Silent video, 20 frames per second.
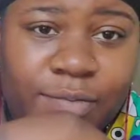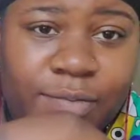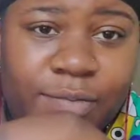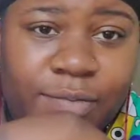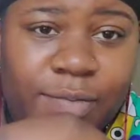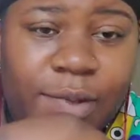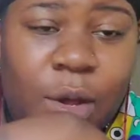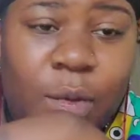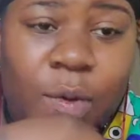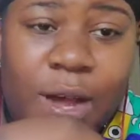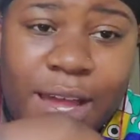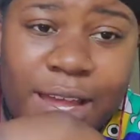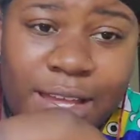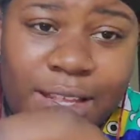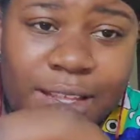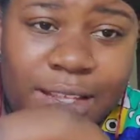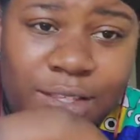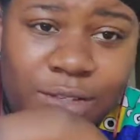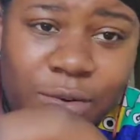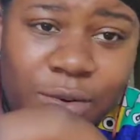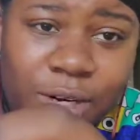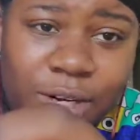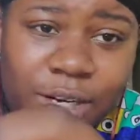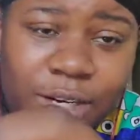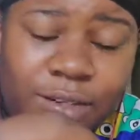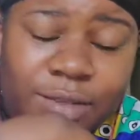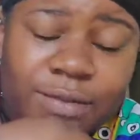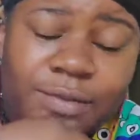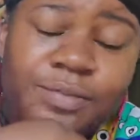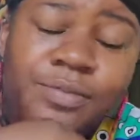Now, why in this
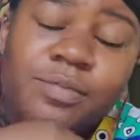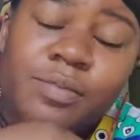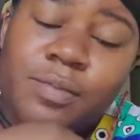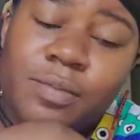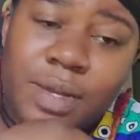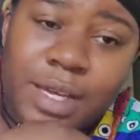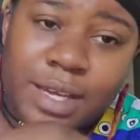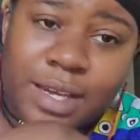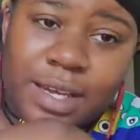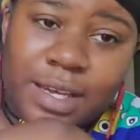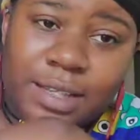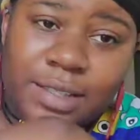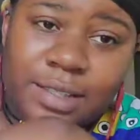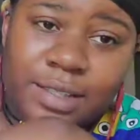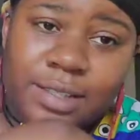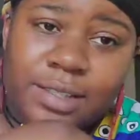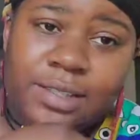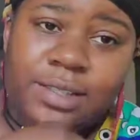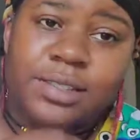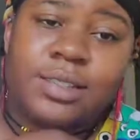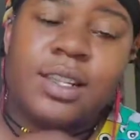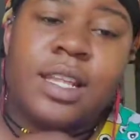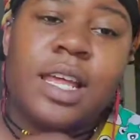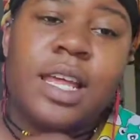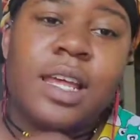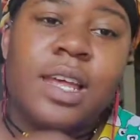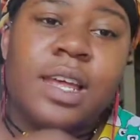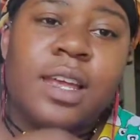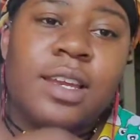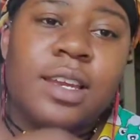order? Because
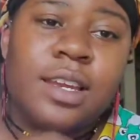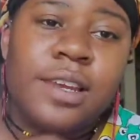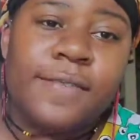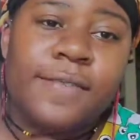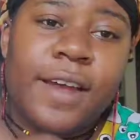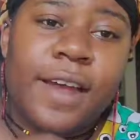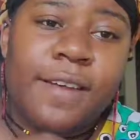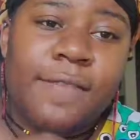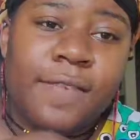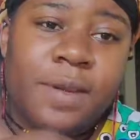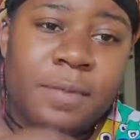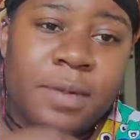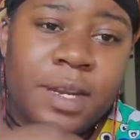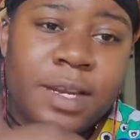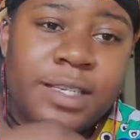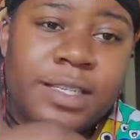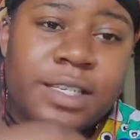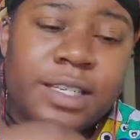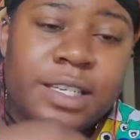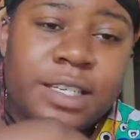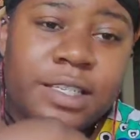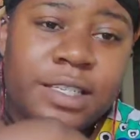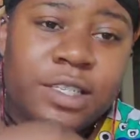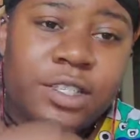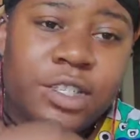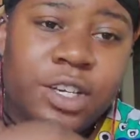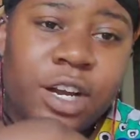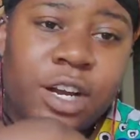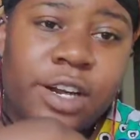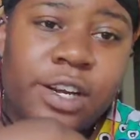the divine feminine is
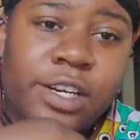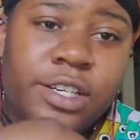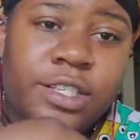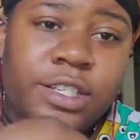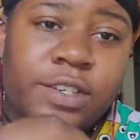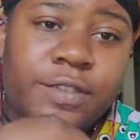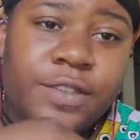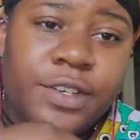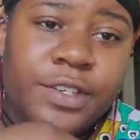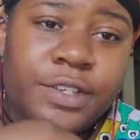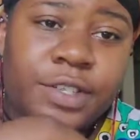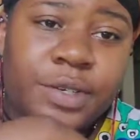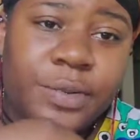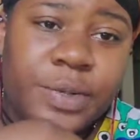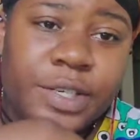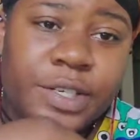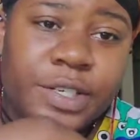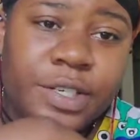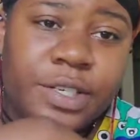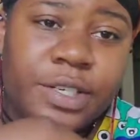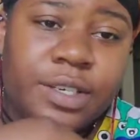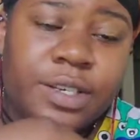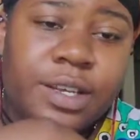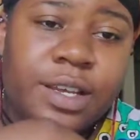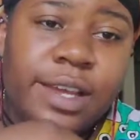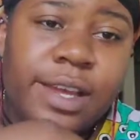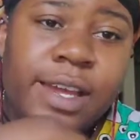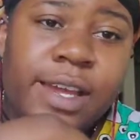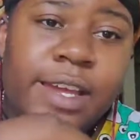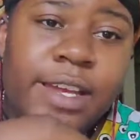in charge of intuition.
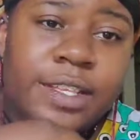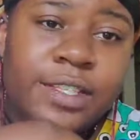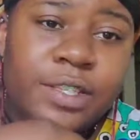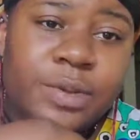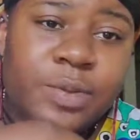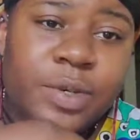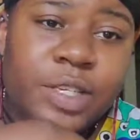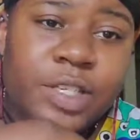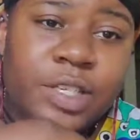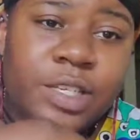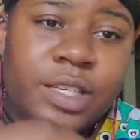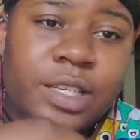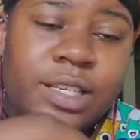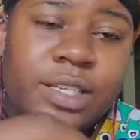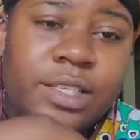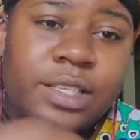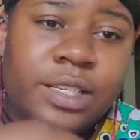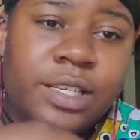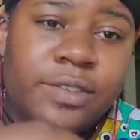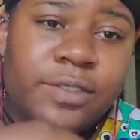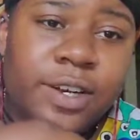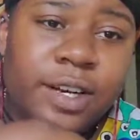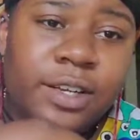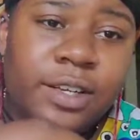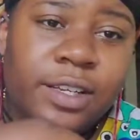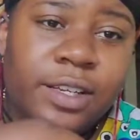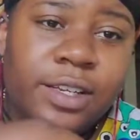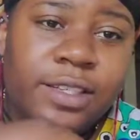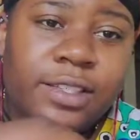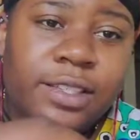Intuition is a
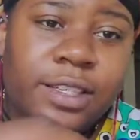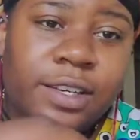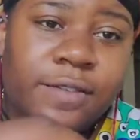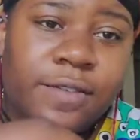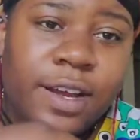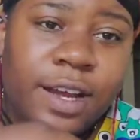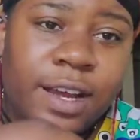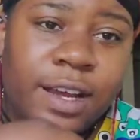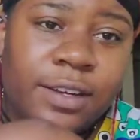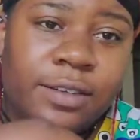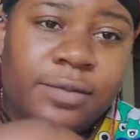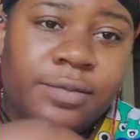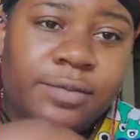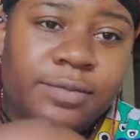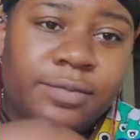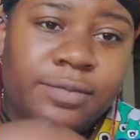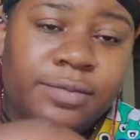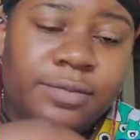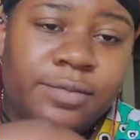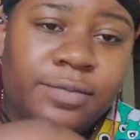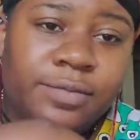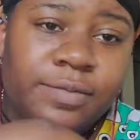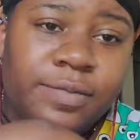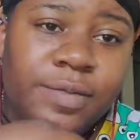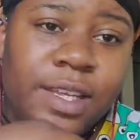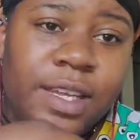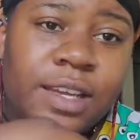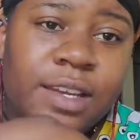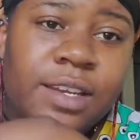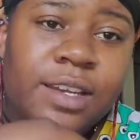direct link to divine.
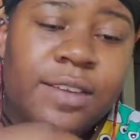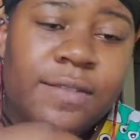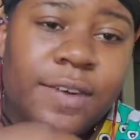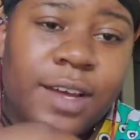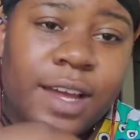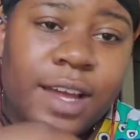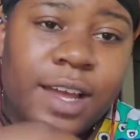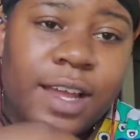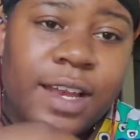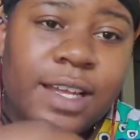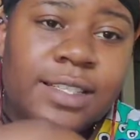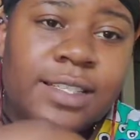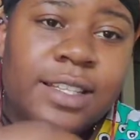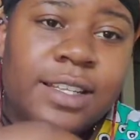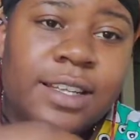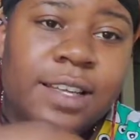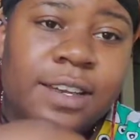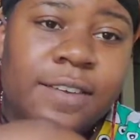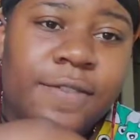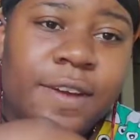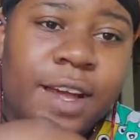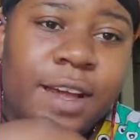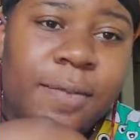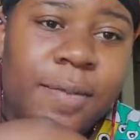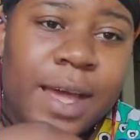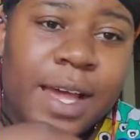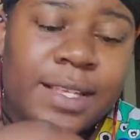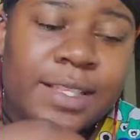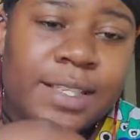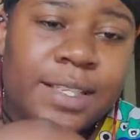Divine has to look at
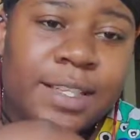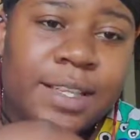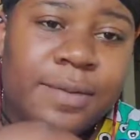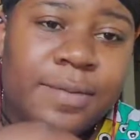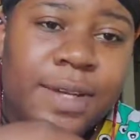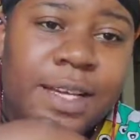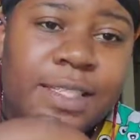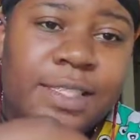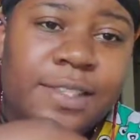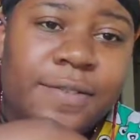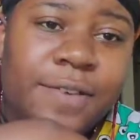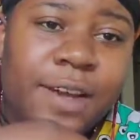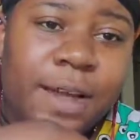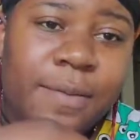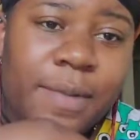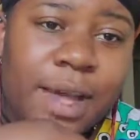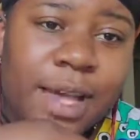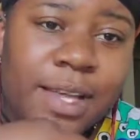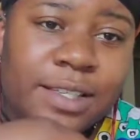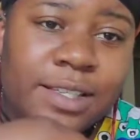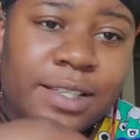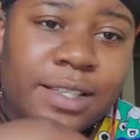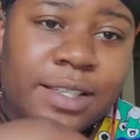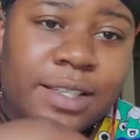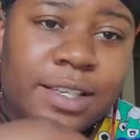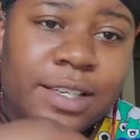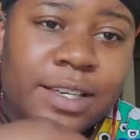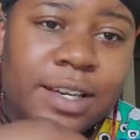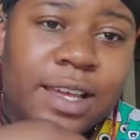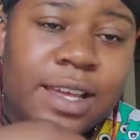divine masculine because divine
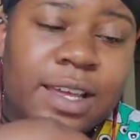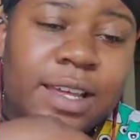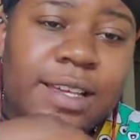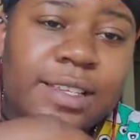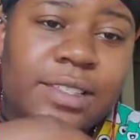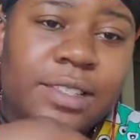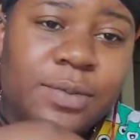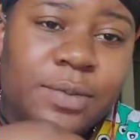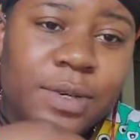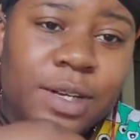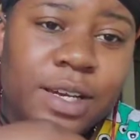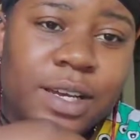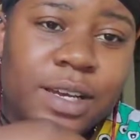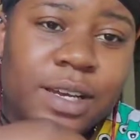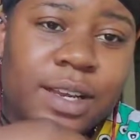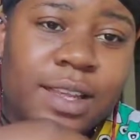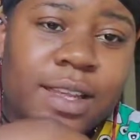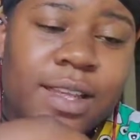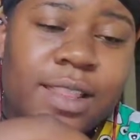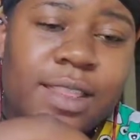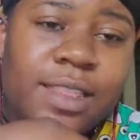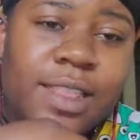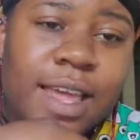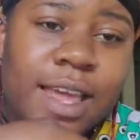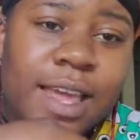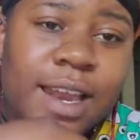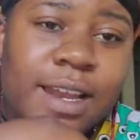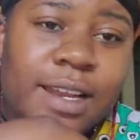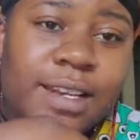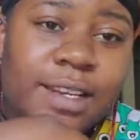masculine is the one
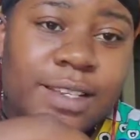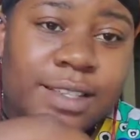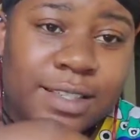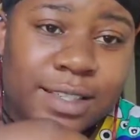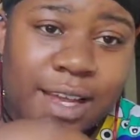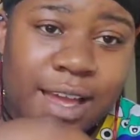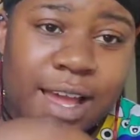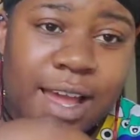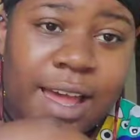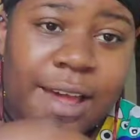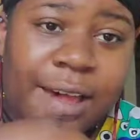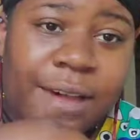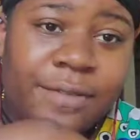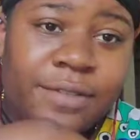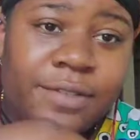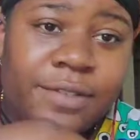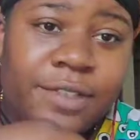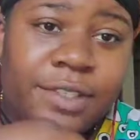that does not have